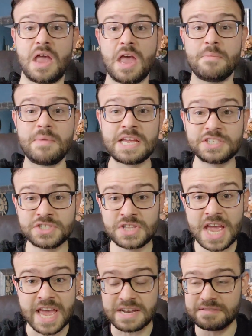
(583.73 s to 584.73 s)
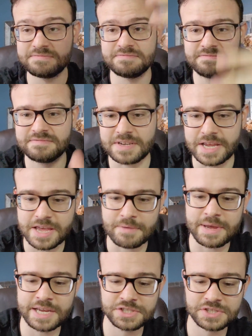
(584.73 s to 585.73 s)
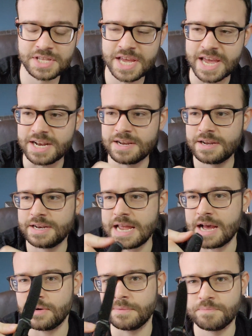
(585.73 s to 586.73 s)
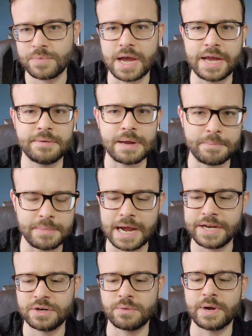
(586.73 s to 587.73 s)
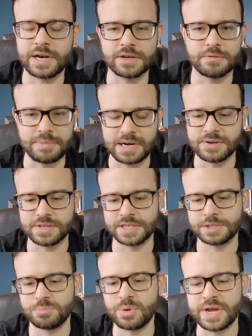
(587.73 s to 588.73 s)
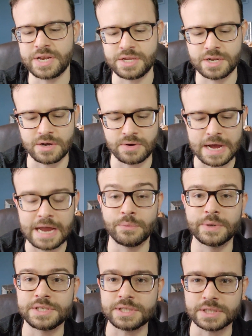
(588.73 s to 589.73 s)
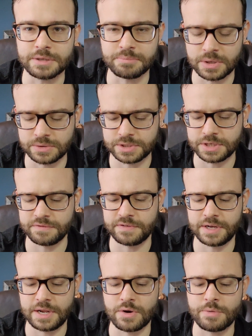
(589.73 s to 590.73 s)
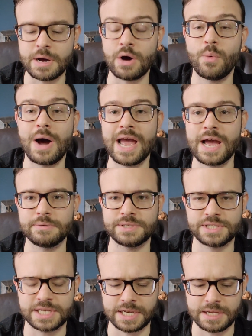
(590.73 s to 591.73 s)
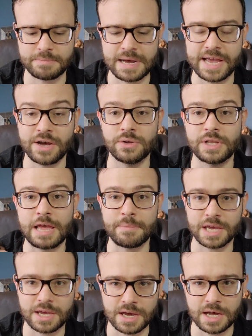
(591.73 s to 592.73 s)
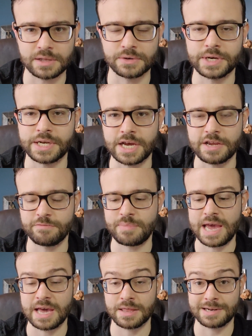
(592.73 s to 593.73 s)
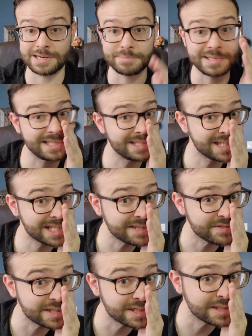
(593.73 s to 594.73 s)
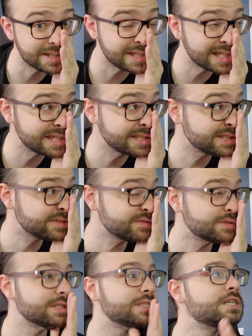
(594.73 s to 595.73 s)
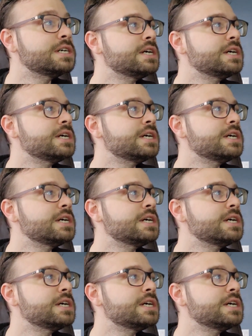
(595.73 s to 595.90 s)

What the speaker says: Imagine that. Imagine that. Now, I don't want to compare this, but, you know, I recently posted a video about why I was sending my Olamic cutlery knife back that I paid $700 for.